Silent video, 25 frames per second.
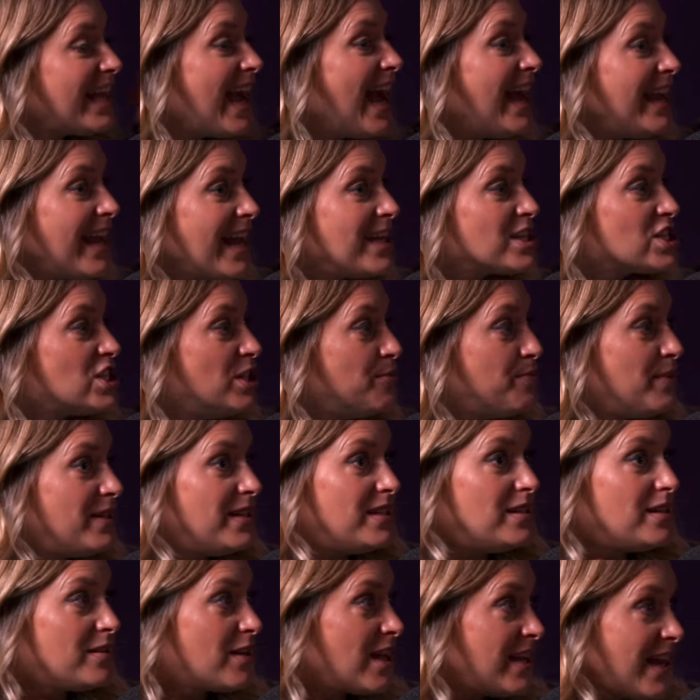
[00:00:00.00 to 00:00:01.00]
can
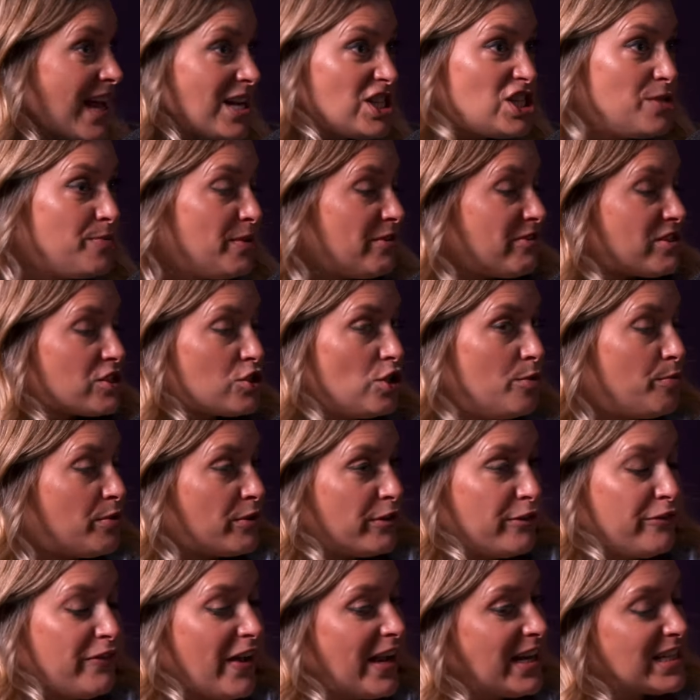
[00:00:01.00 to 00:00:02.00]
actually be super
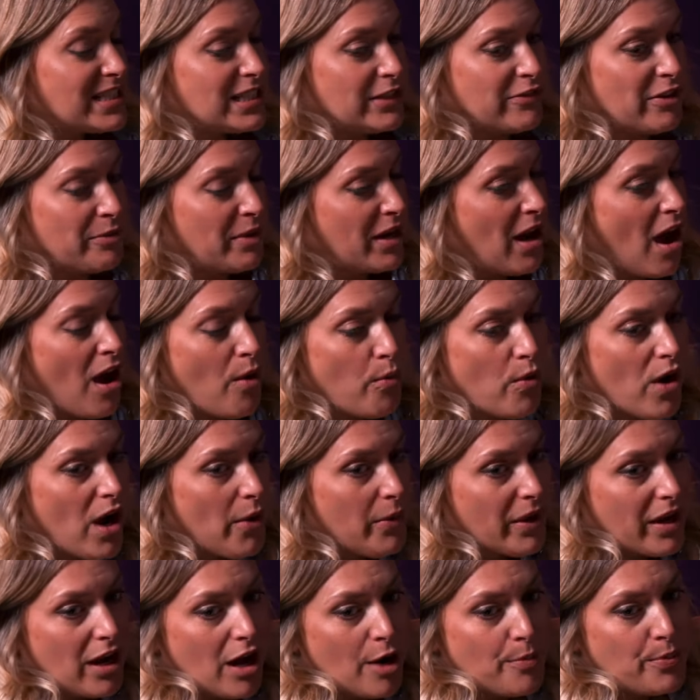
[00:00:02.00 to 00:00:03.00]
effective. I mean, I work
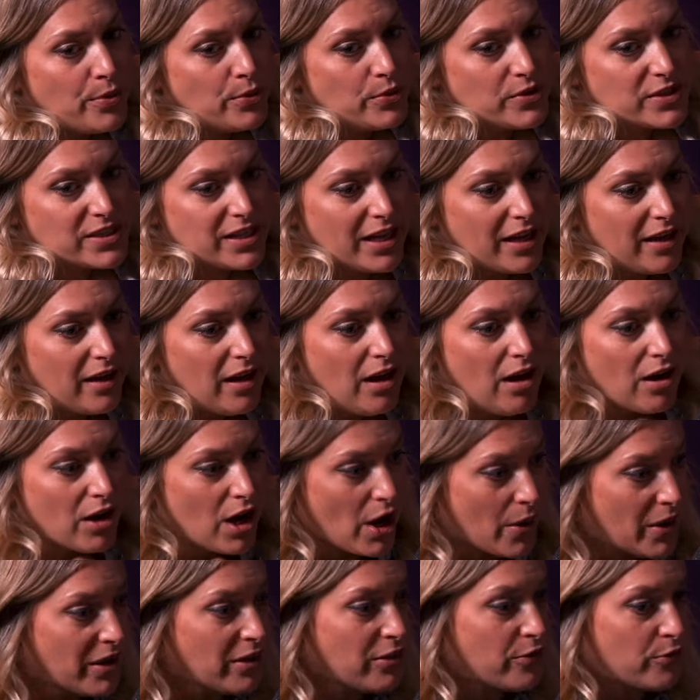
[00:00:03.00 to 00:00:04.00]
with couples that are
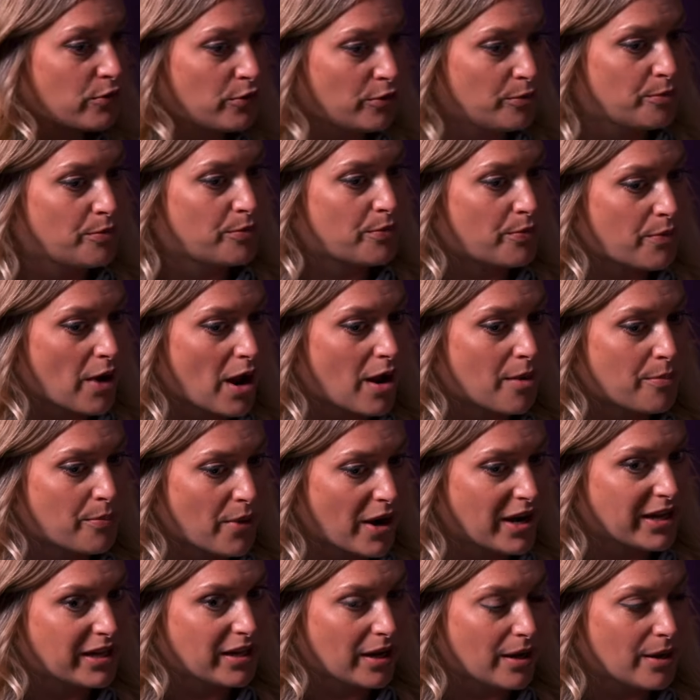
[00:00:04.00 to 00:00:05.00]
going through
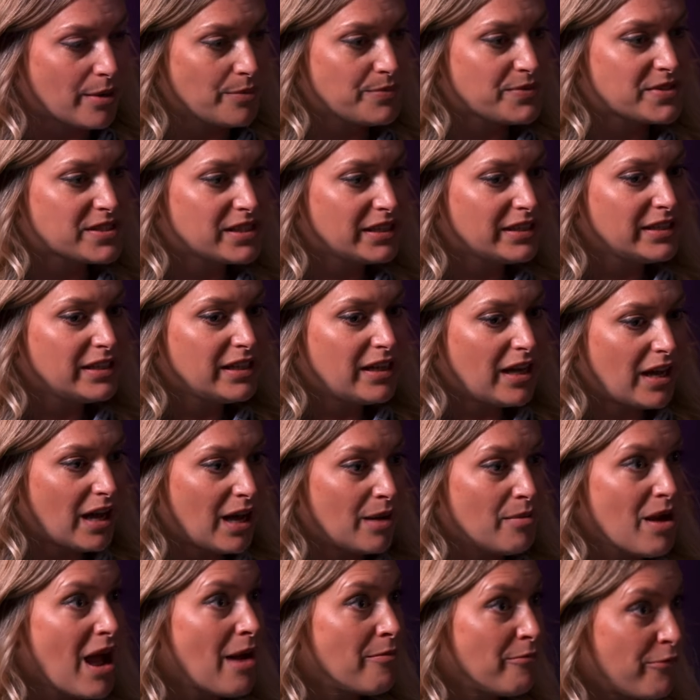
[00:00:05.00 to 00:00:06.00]
breakups
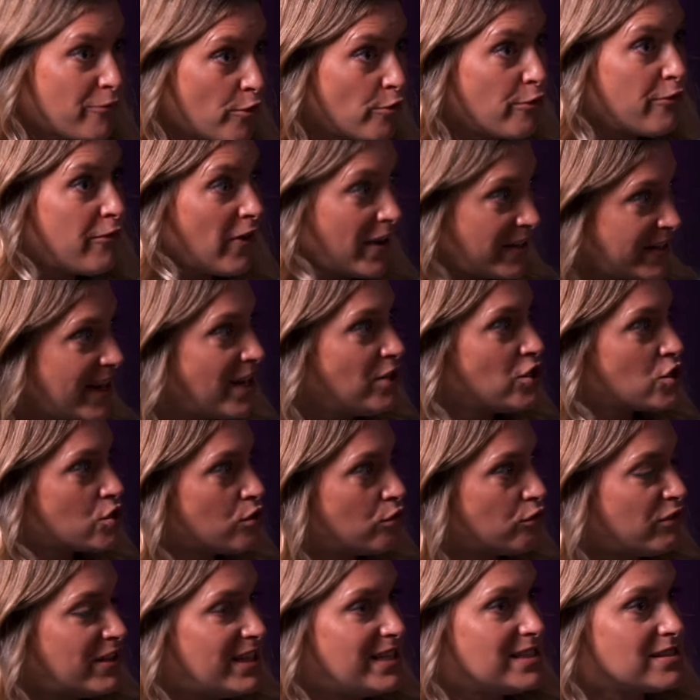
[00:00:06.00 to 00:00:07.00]
and for
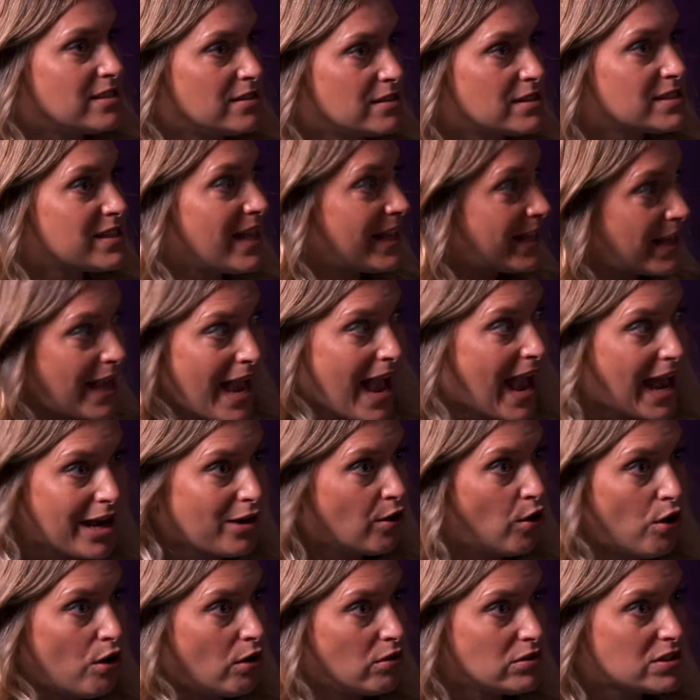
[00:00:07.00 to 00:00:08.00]
financial reasons, they
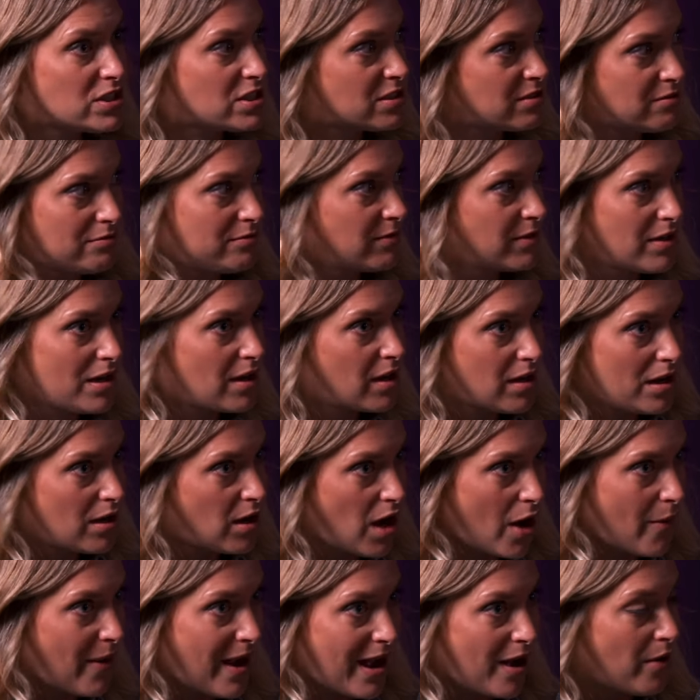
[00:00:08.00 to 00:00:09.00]
cannot
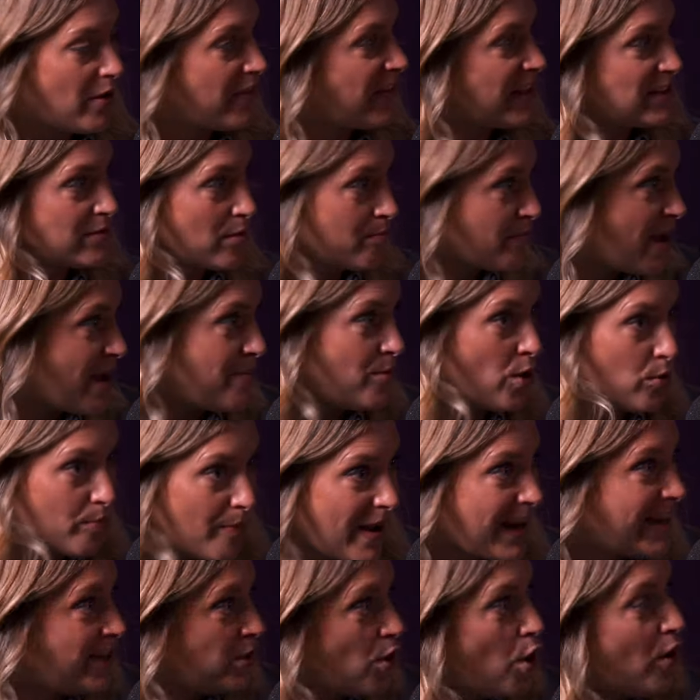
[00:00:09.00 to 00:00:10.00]
go out, and they
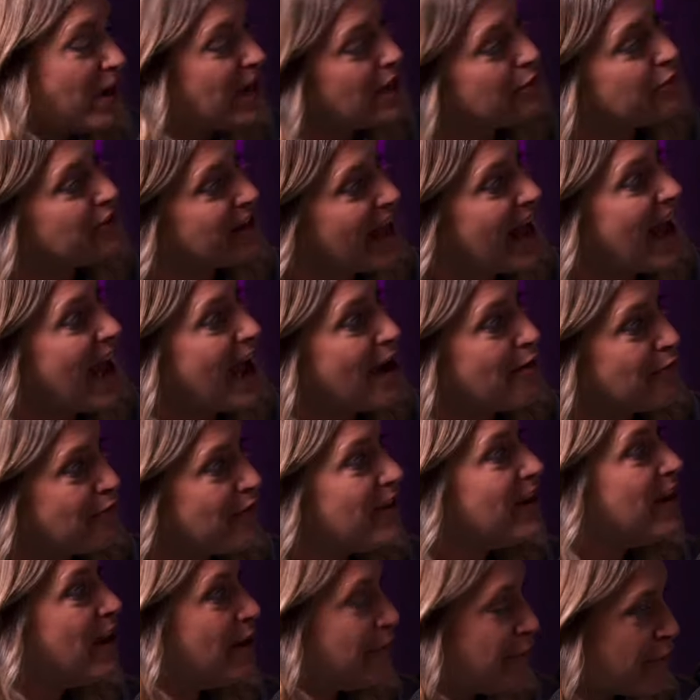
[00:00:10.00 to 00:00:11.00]
may not even have a